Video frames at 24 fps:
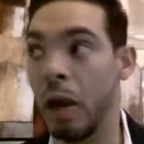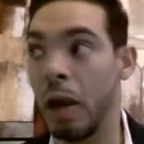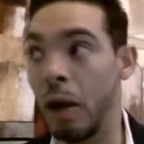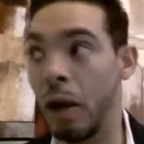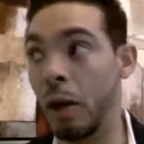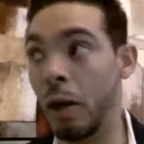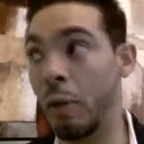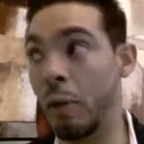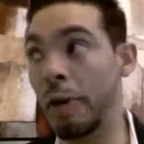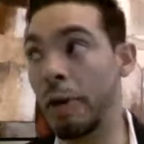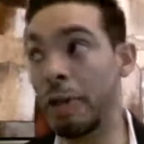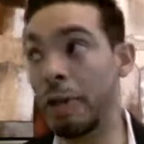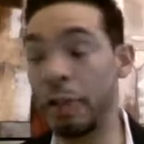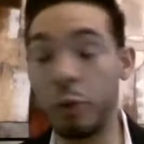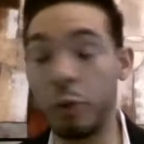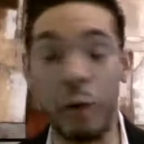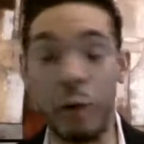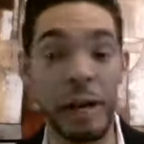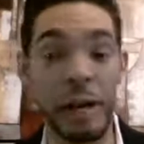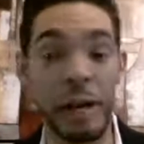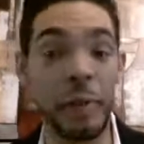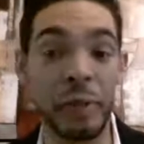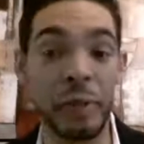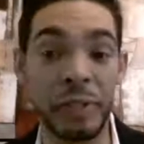Oh well, the
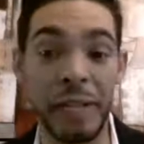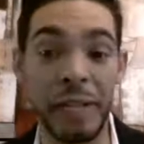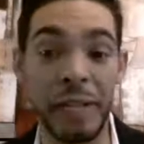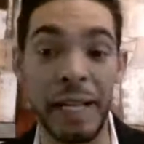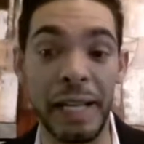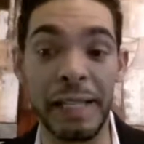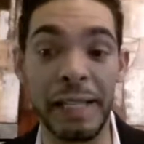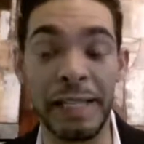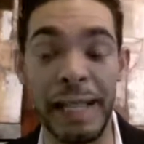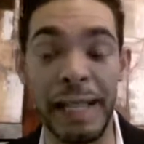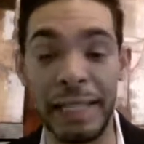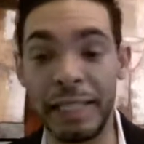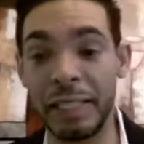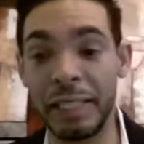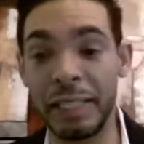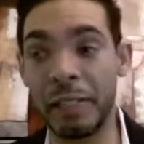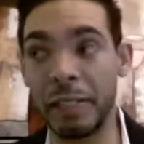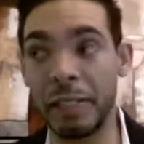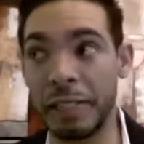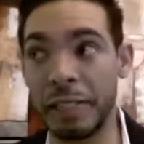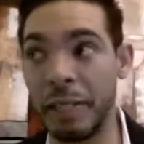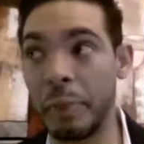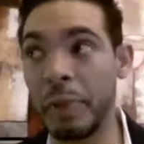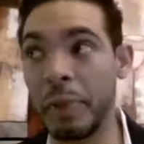twenty percent that's
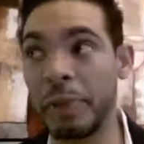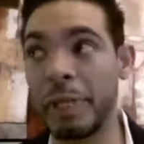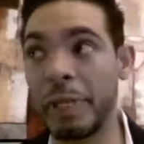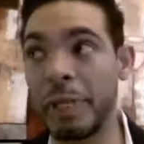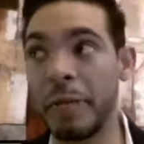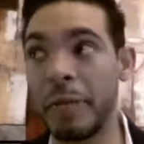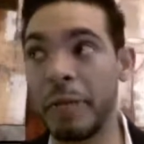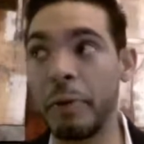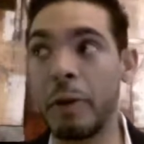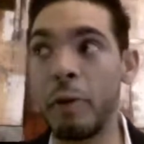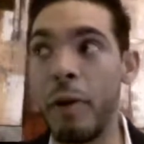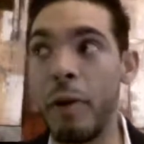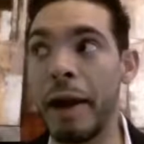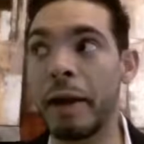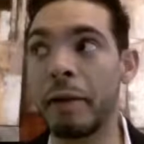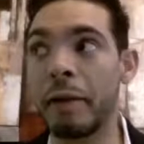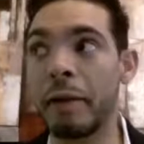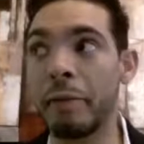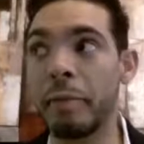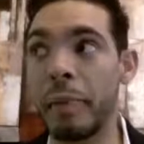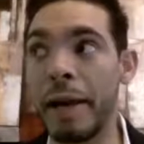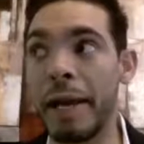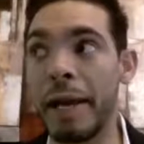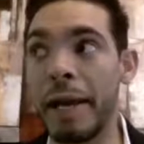typically
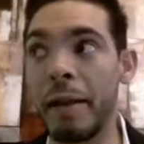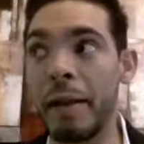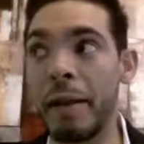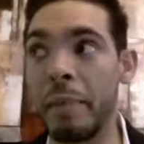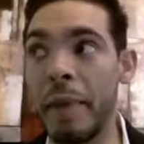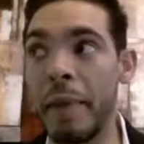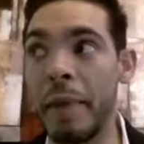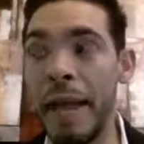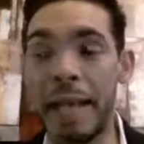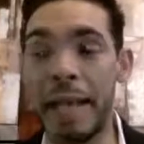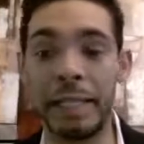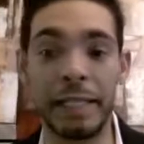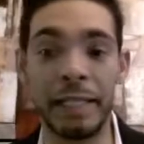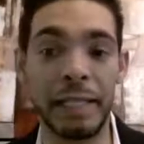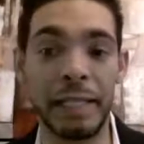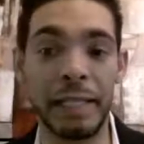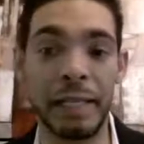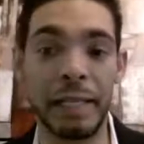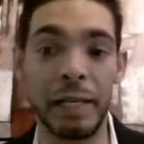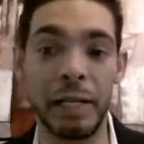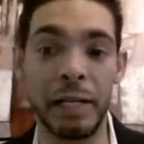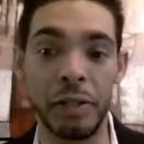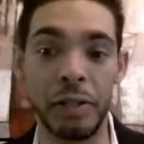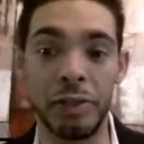required by uh, banks to
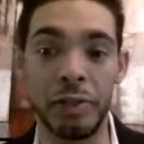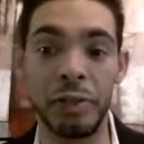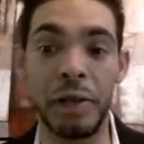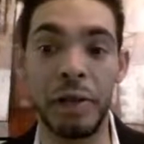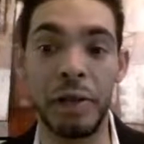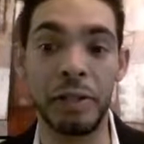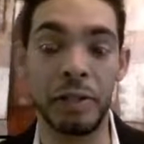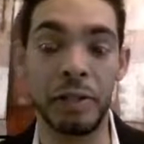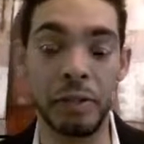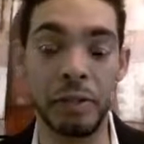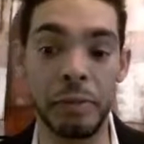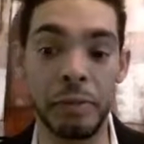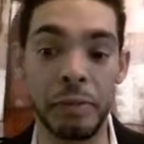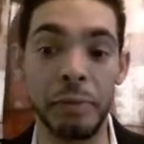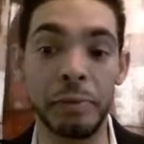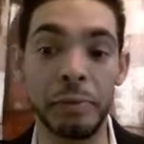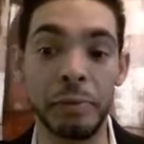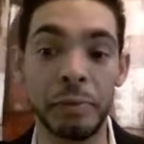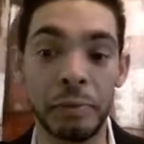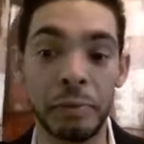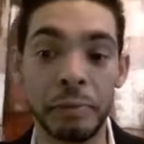get a construction loan.